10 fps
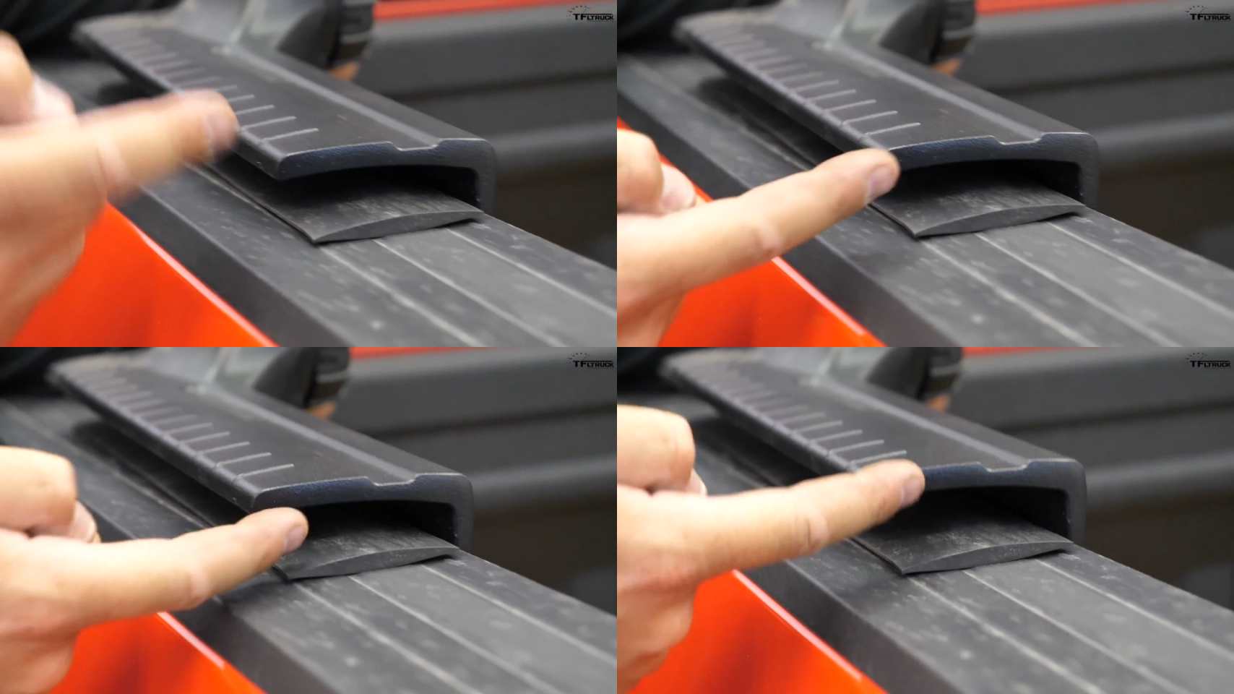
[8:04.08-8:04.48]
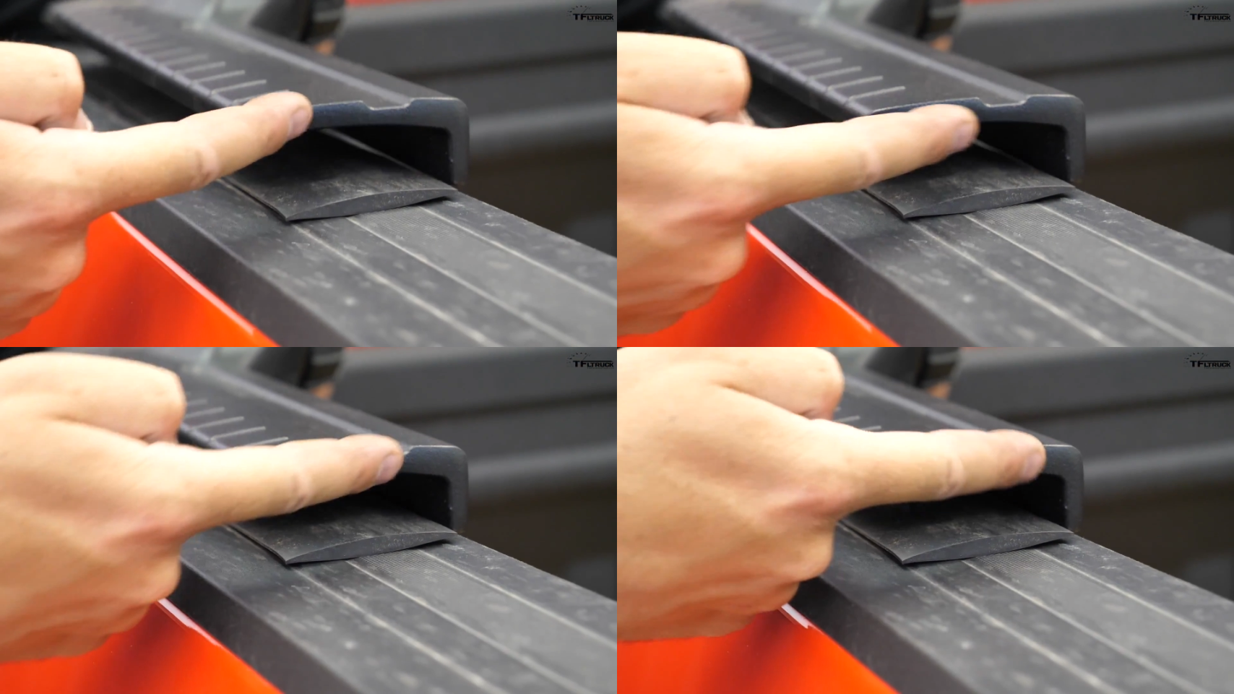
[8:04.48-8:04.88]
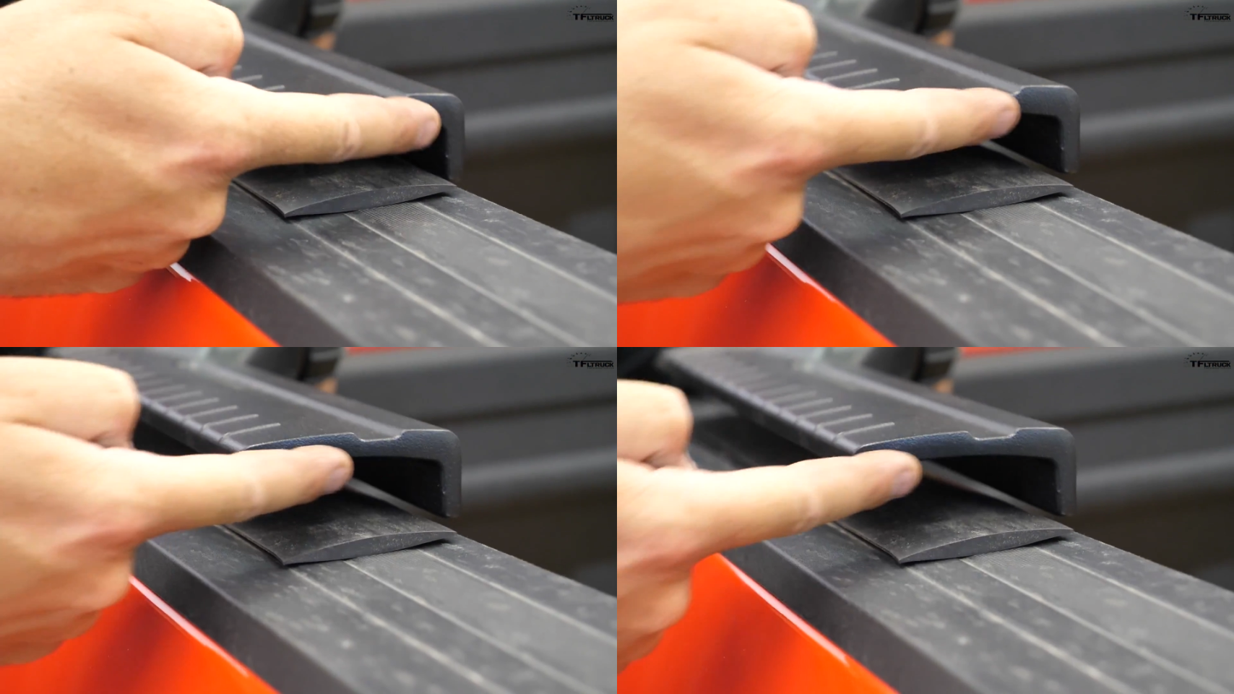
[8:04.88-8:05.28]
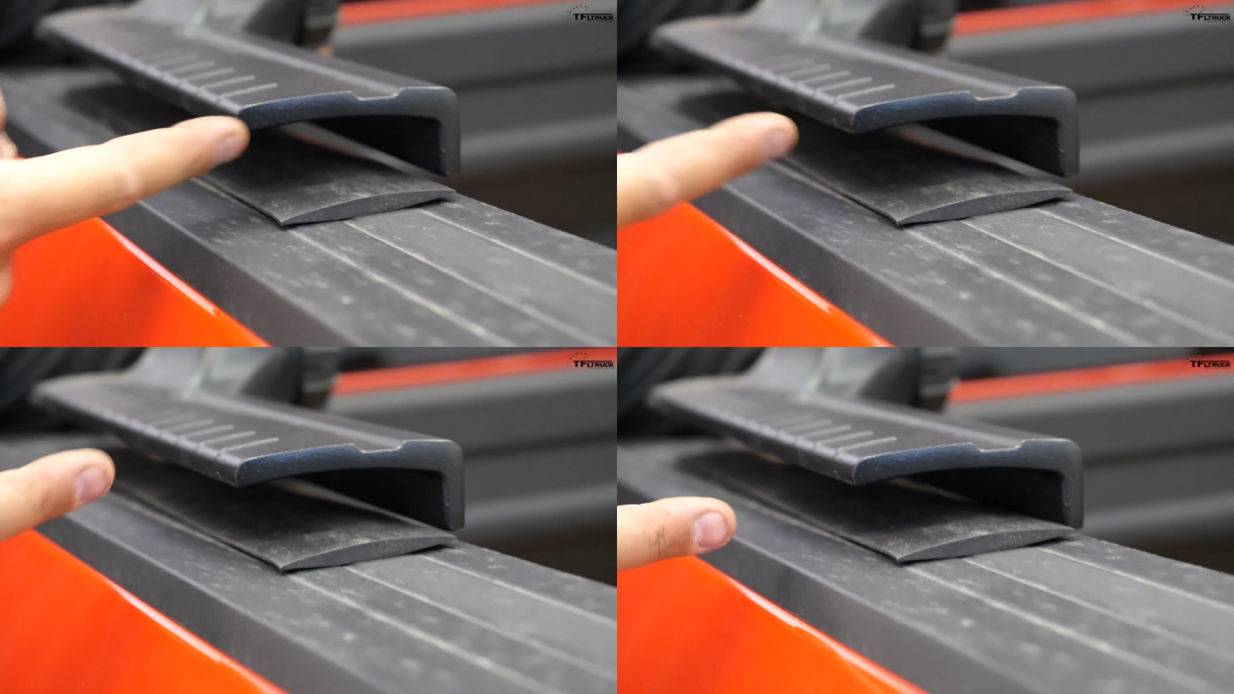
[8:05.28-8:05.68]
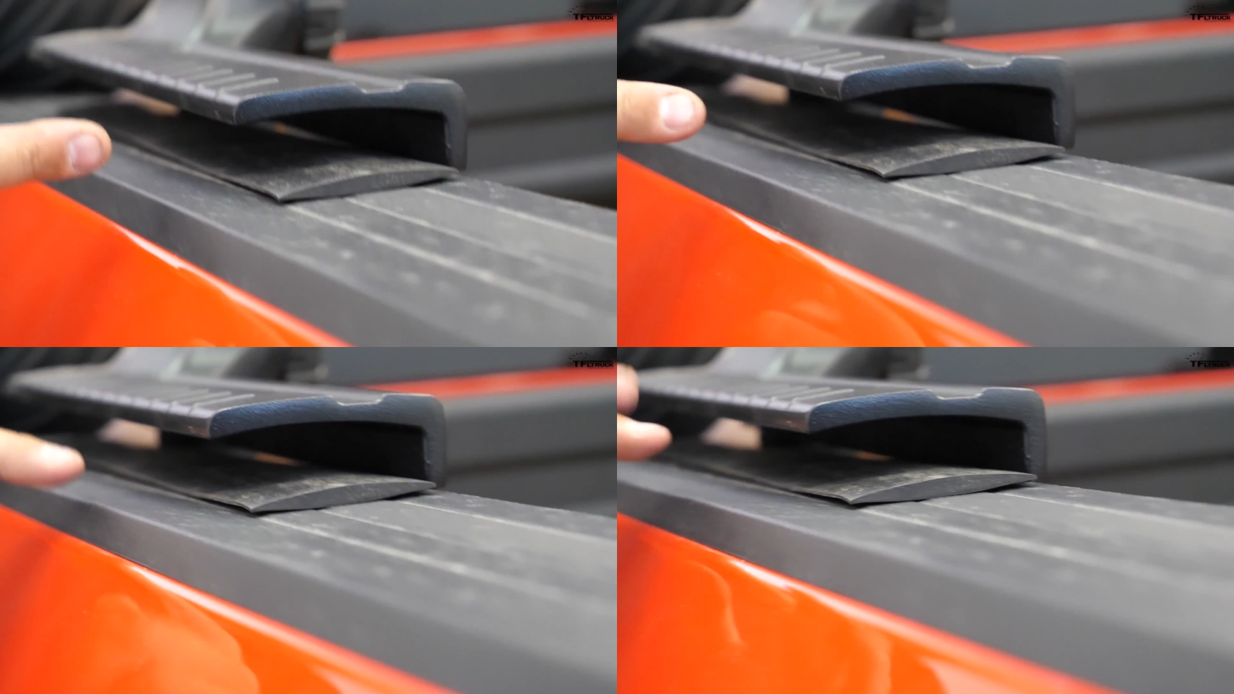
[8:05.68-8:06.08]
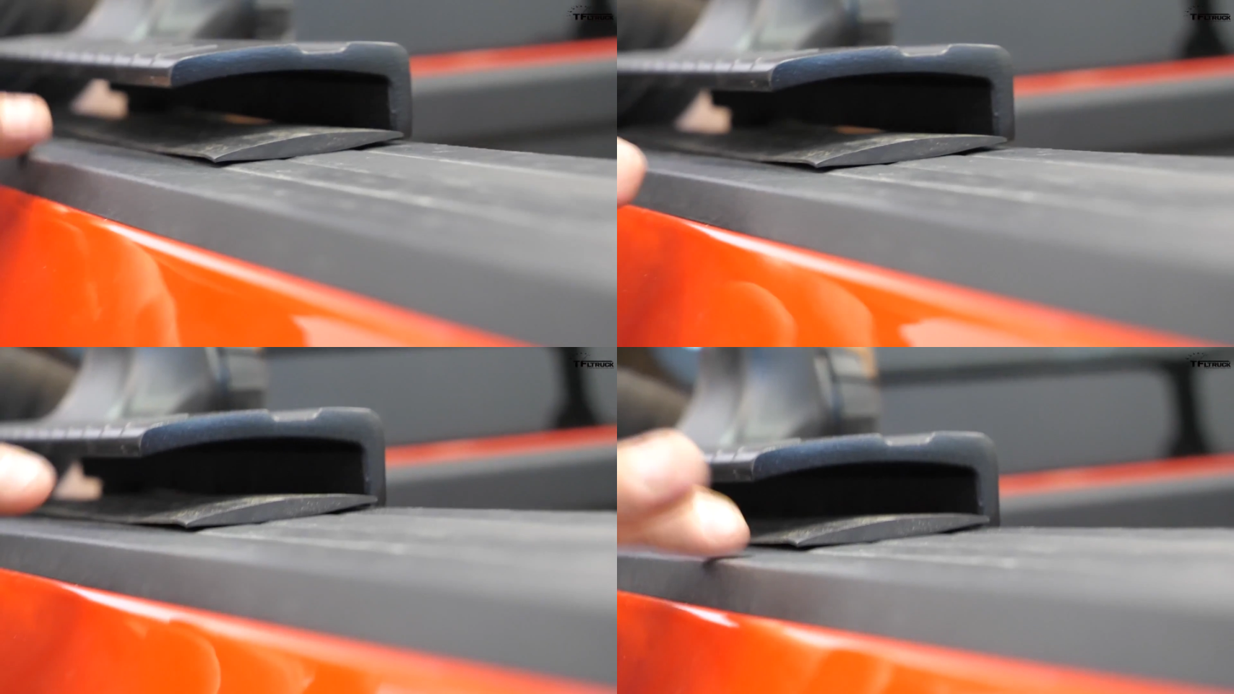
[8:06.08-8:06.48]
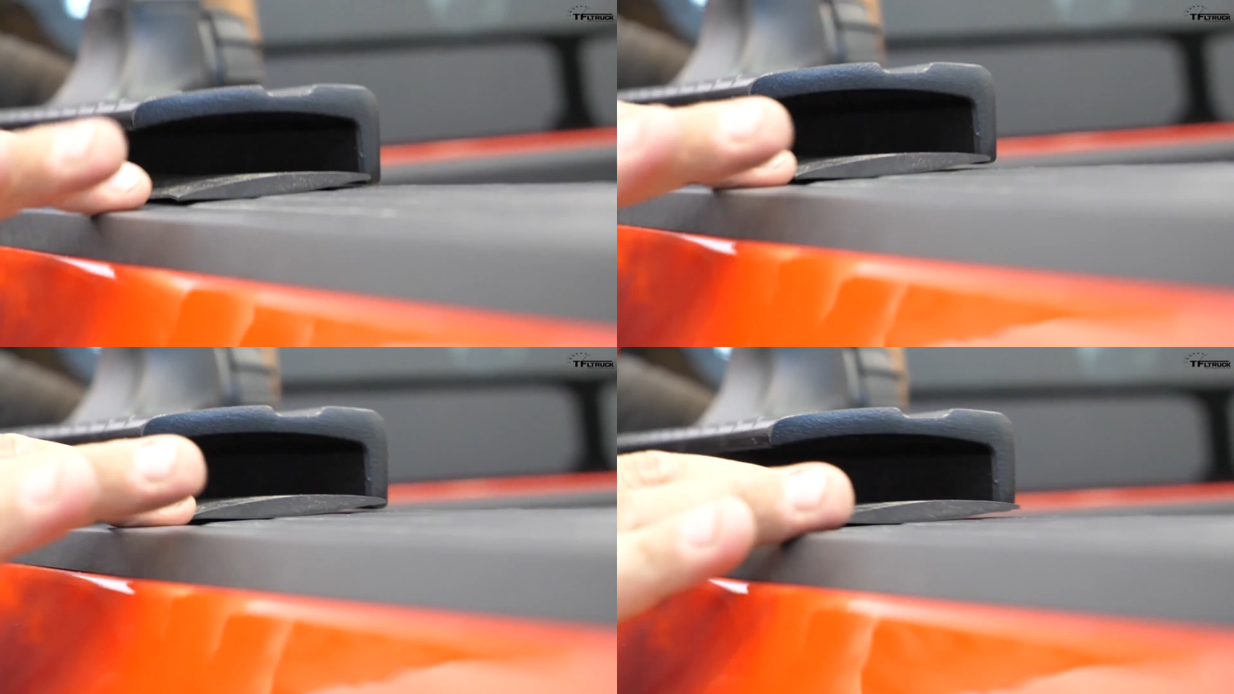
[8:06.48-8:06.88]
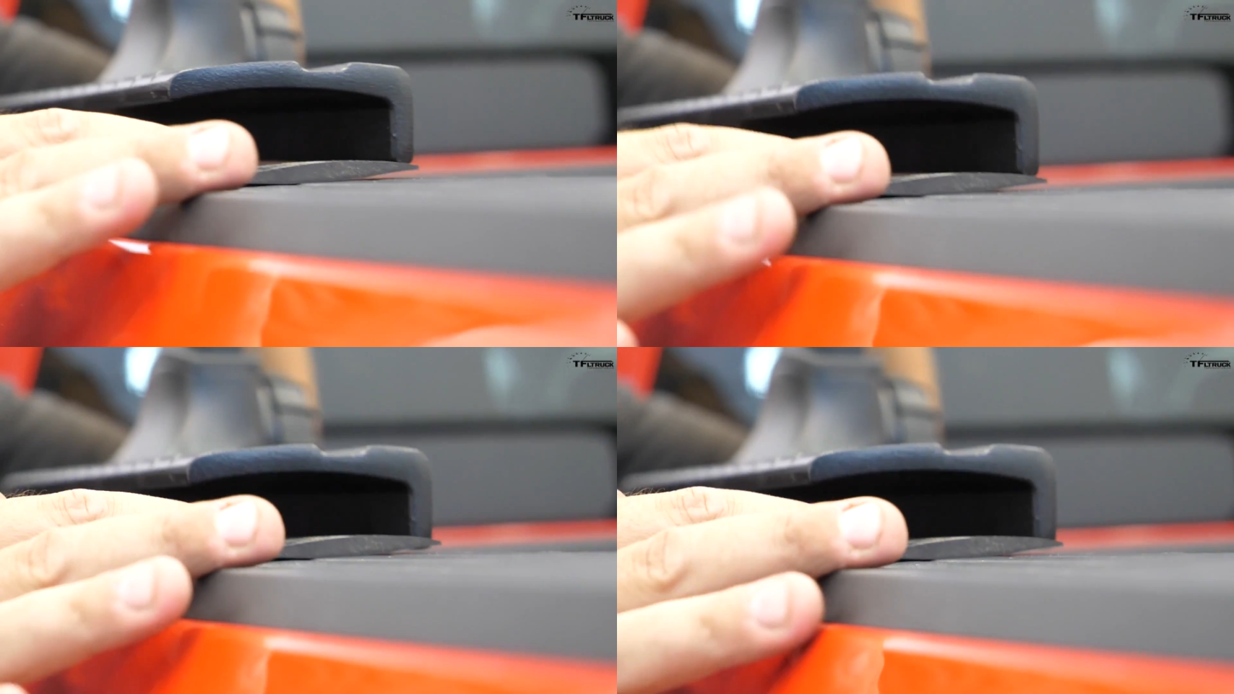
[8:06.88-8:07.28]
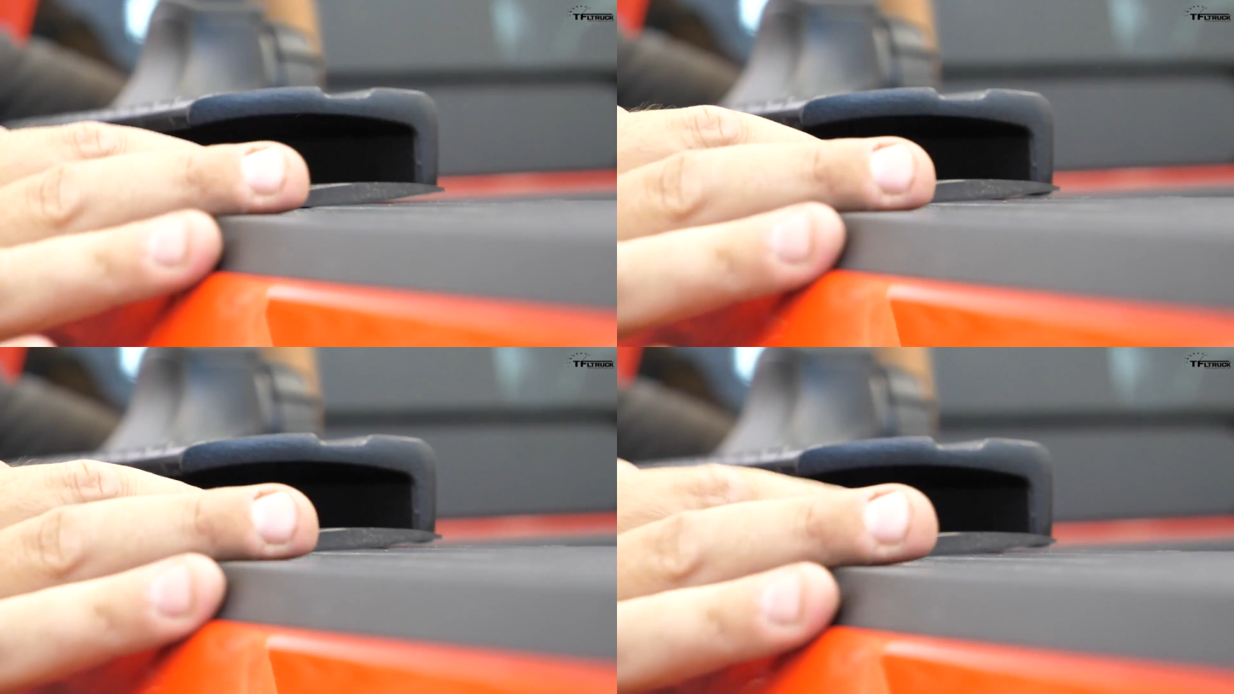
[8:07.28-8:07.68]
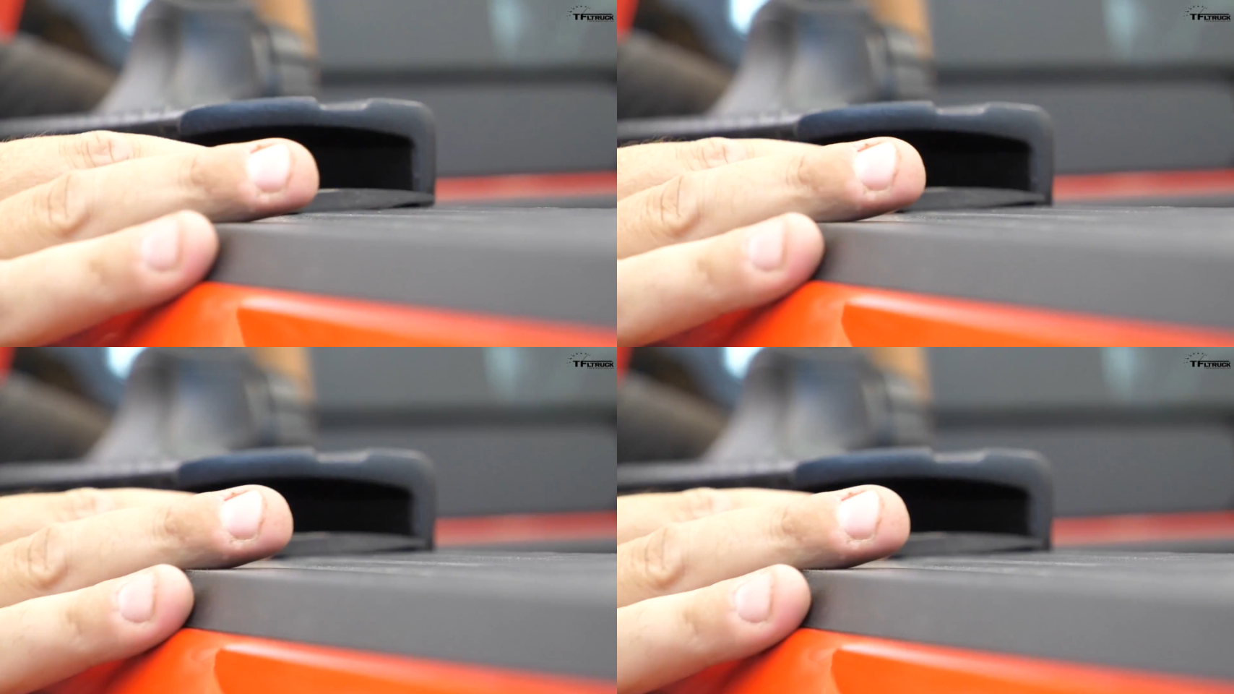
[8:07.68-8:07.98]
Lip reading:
Nobody's mouth can be seen.